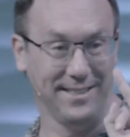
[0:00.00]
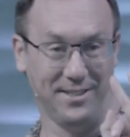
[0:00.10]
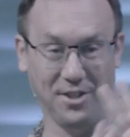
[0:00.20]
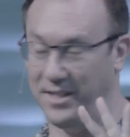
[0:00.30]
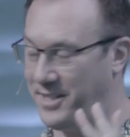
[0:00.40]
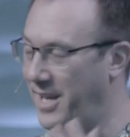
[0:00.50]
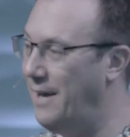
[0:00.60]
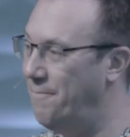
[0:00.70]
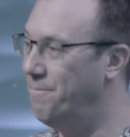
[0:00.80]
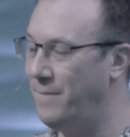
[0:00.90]
to this guy.
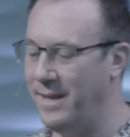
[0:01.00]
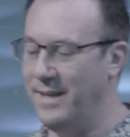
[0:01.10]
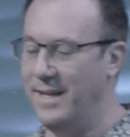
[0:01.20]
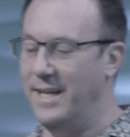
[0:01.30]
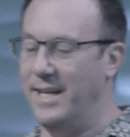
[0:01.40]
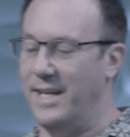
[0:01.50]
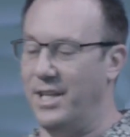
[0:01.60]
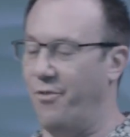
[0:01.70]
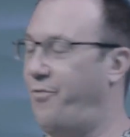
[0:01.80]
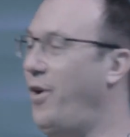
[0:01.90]
The
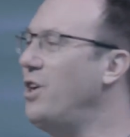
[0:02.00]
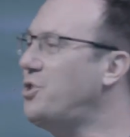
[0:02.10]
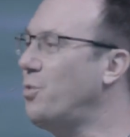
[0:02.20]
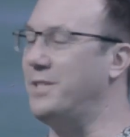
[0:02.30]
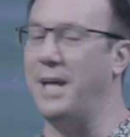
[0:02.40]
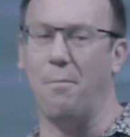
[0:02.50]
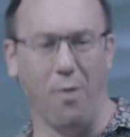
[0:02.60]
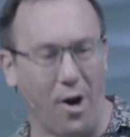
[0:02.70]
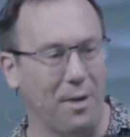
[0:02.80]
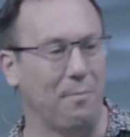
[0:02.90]
first was that
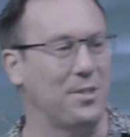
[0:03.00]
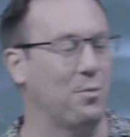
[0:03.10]
Barnabas